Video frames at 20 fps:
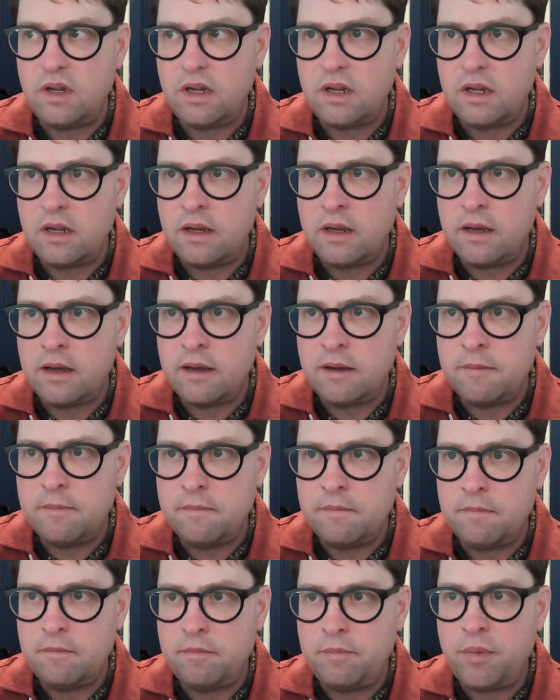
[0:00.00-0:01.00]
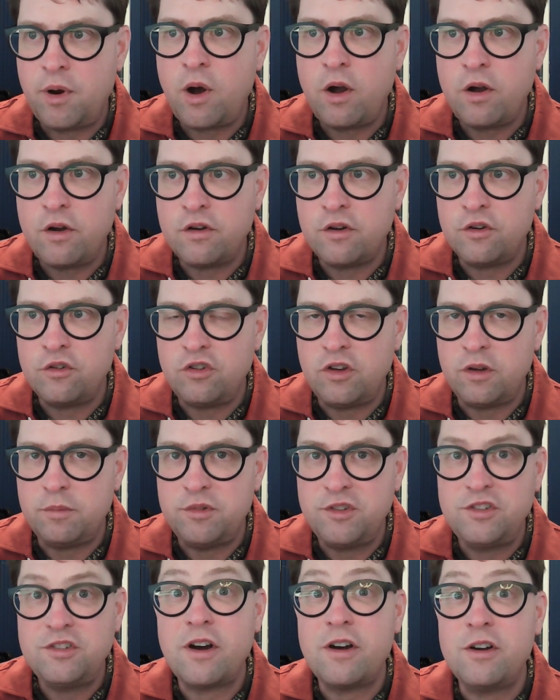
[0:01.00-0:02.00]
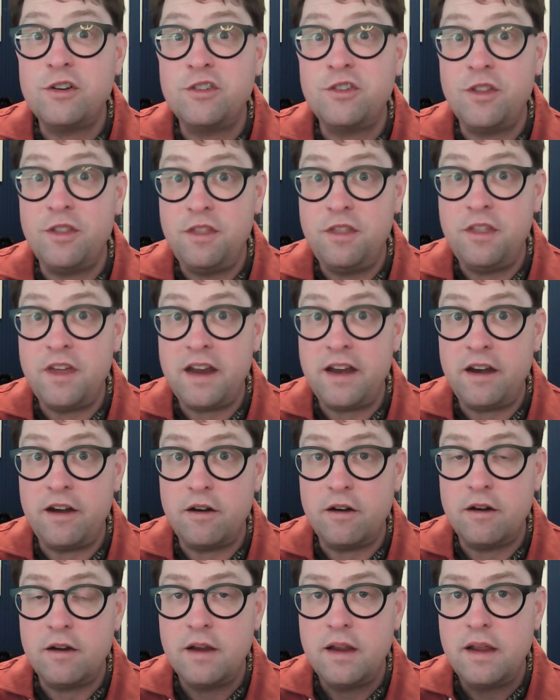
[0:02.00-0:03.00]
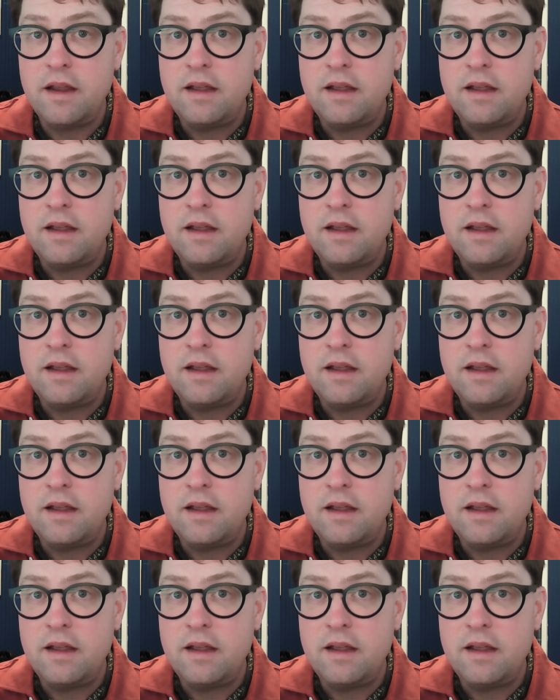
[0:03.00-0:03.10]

partnership starts there.